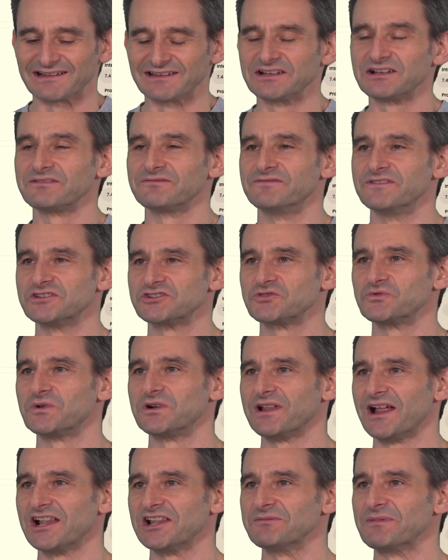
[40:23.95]
little
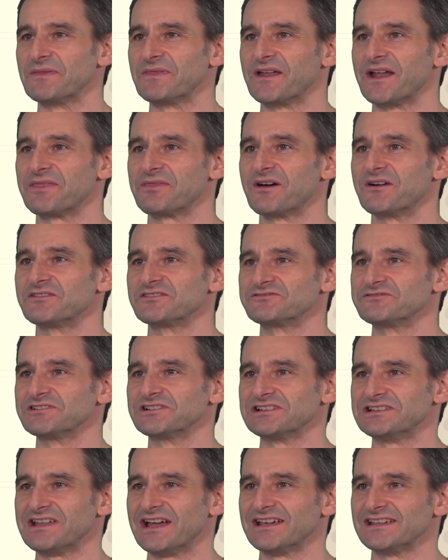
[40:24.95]
visual element that I thought was
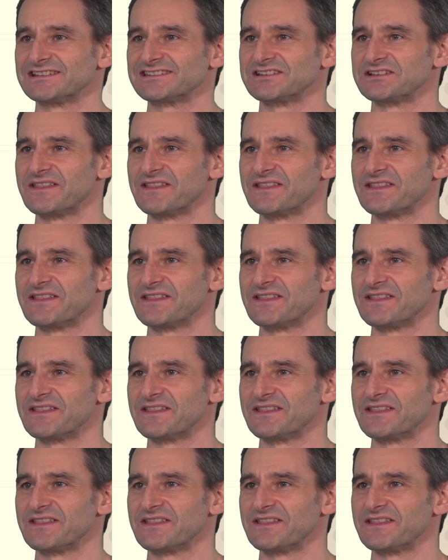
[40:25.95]
really nice.